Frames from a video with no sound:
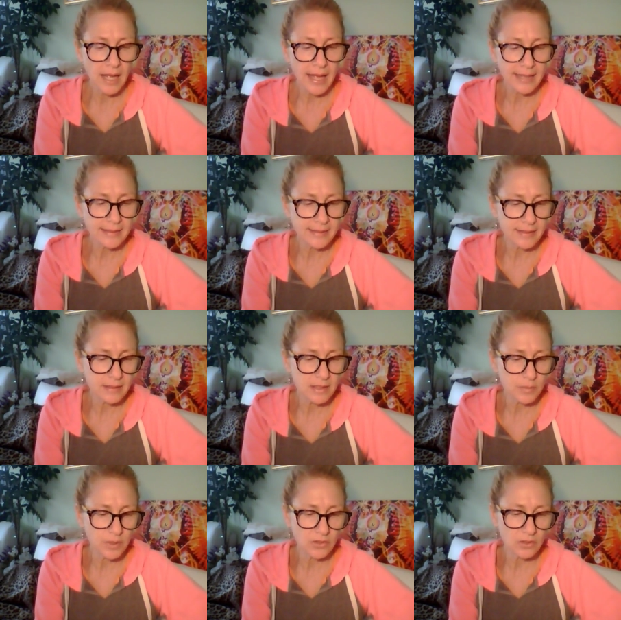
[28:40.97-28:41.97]
access the
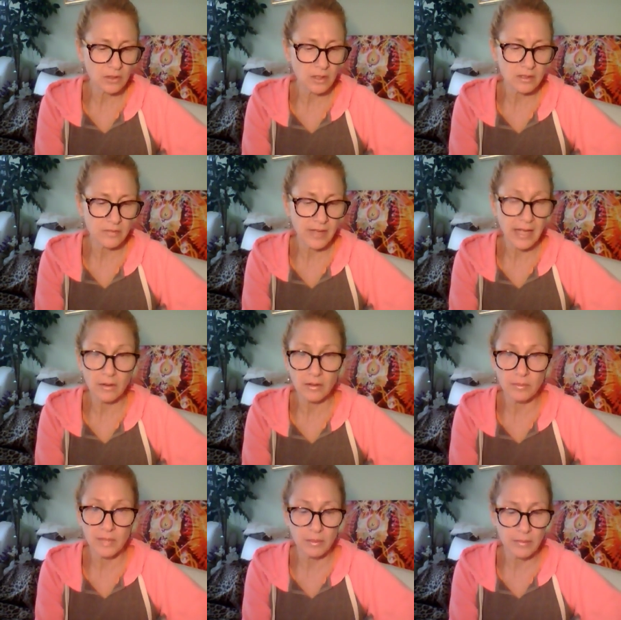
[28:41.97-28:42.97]
spiritual laws of
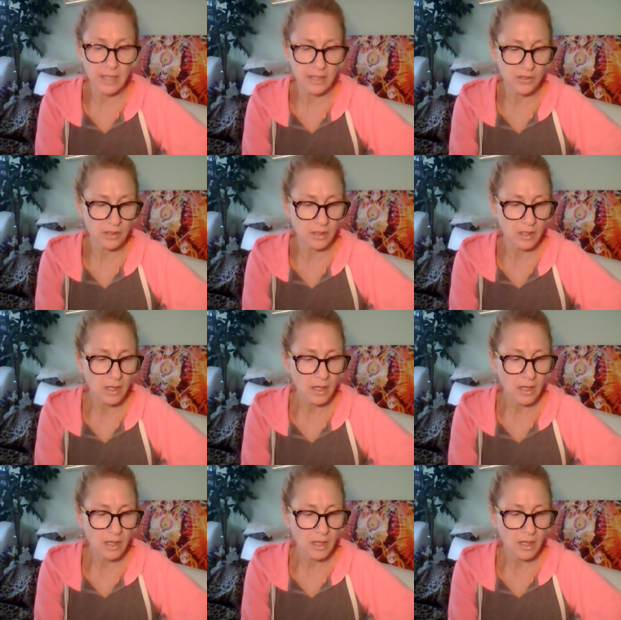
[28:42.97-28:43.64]
alchemy and magic,